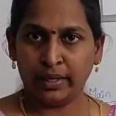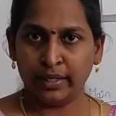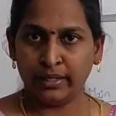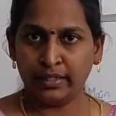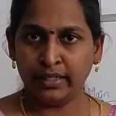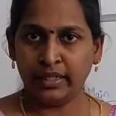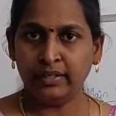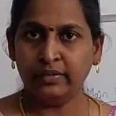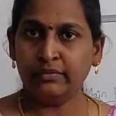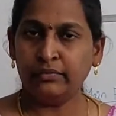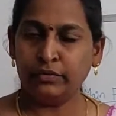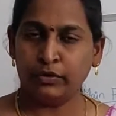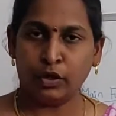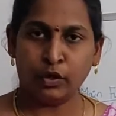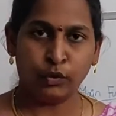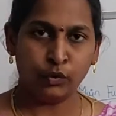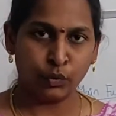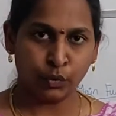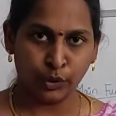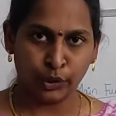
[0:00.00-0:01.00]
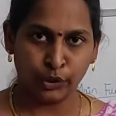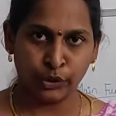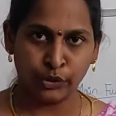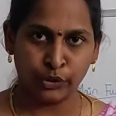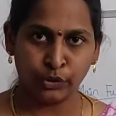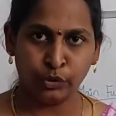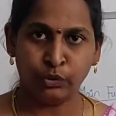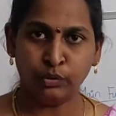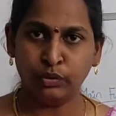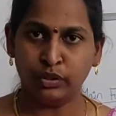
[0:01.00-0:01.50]
by that we are
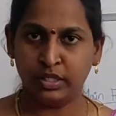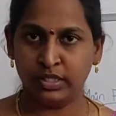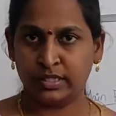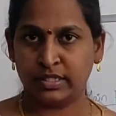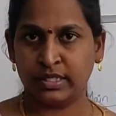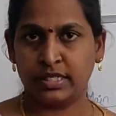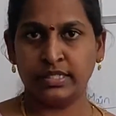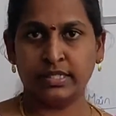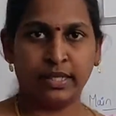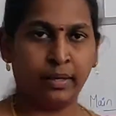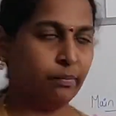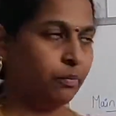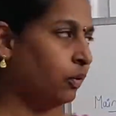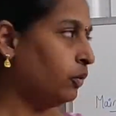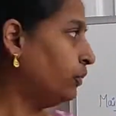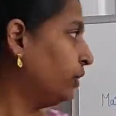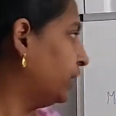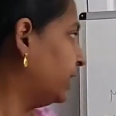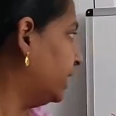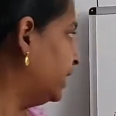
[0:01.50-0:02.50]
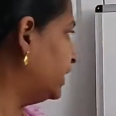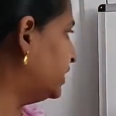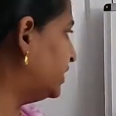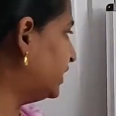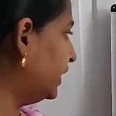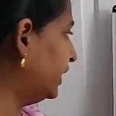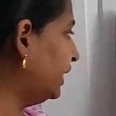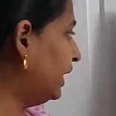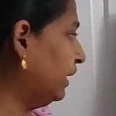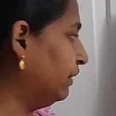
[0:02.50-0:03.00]
going to discuss about
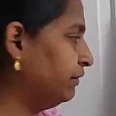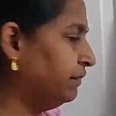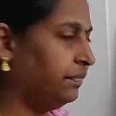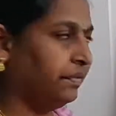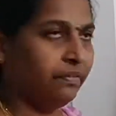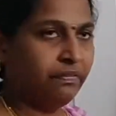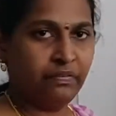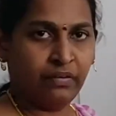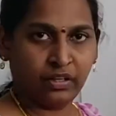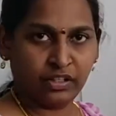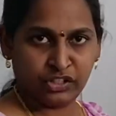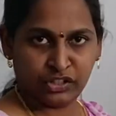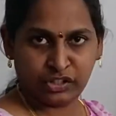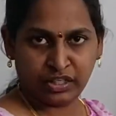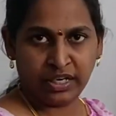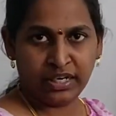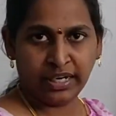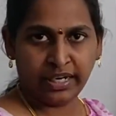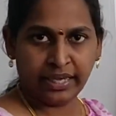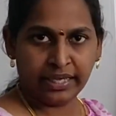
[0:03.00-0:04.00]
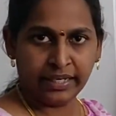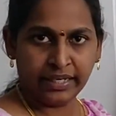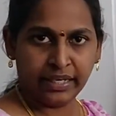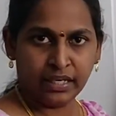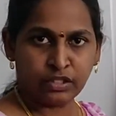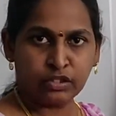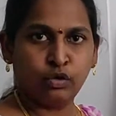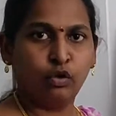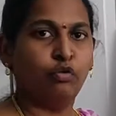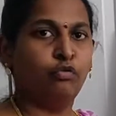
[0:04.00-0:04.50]
each and every functional
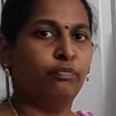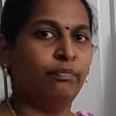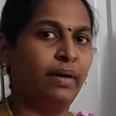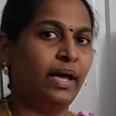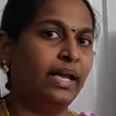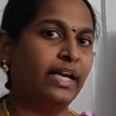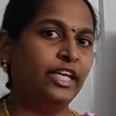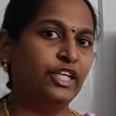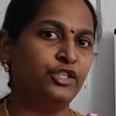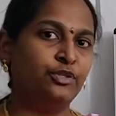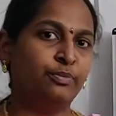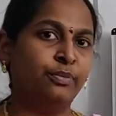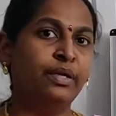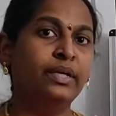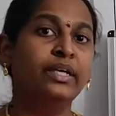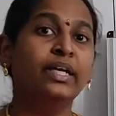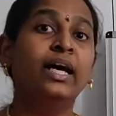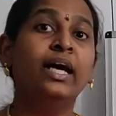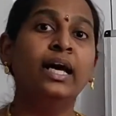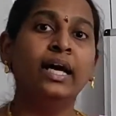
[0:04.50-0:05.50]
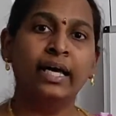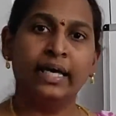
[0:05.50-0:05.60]
areas of management